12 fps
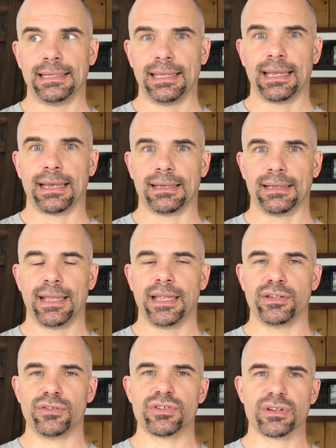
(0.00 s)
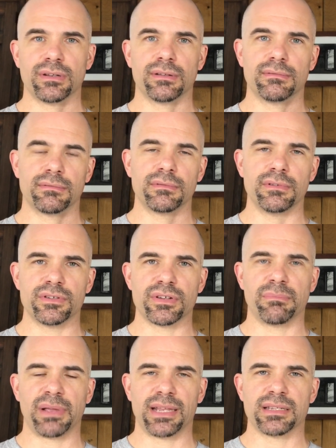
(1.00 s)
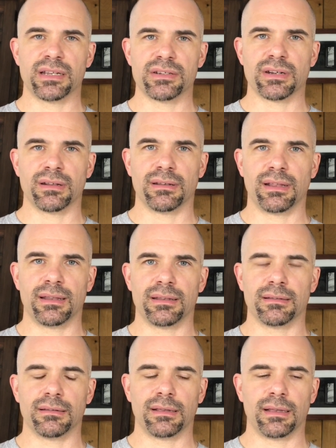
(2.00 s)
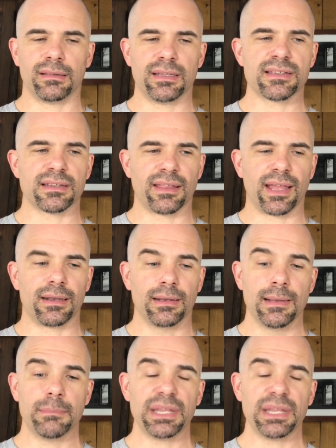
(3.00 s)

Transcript: Yeah, and you should pay attention and listen to that.